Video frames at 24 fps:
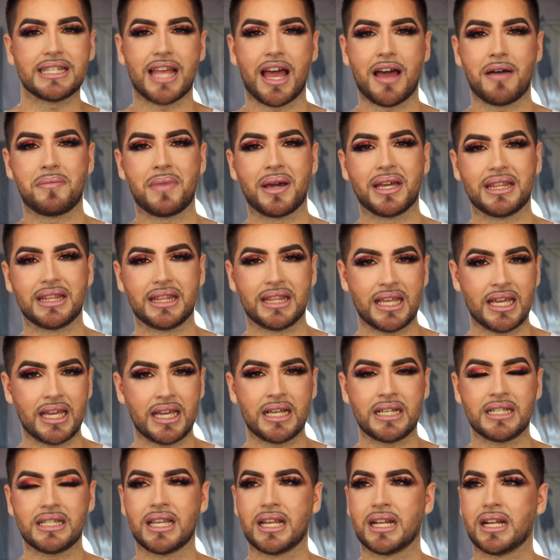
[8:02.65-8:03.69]
I have my
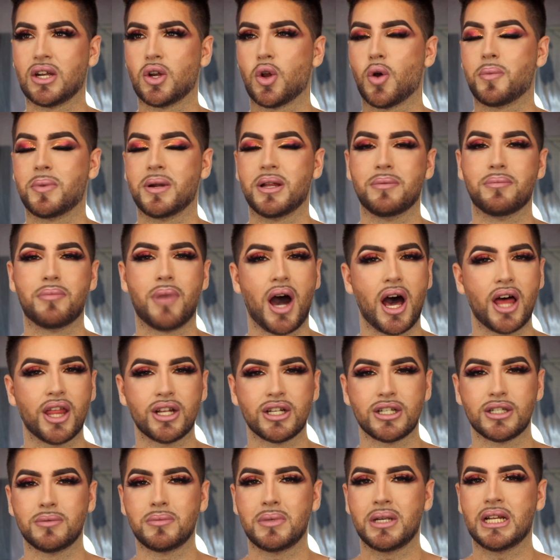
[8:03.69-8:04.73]
things and nobody
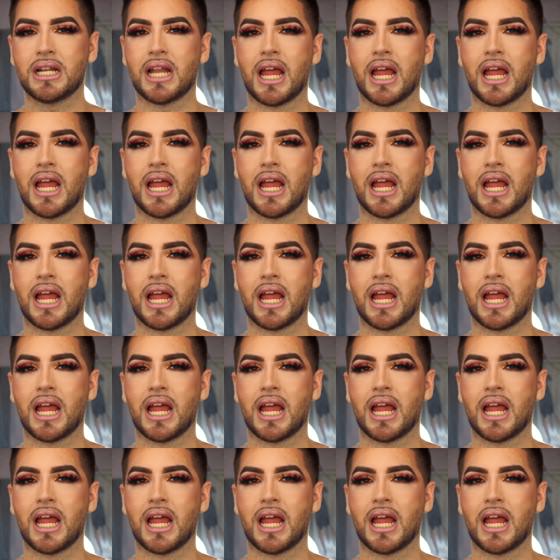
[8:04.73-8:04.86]
bothers me.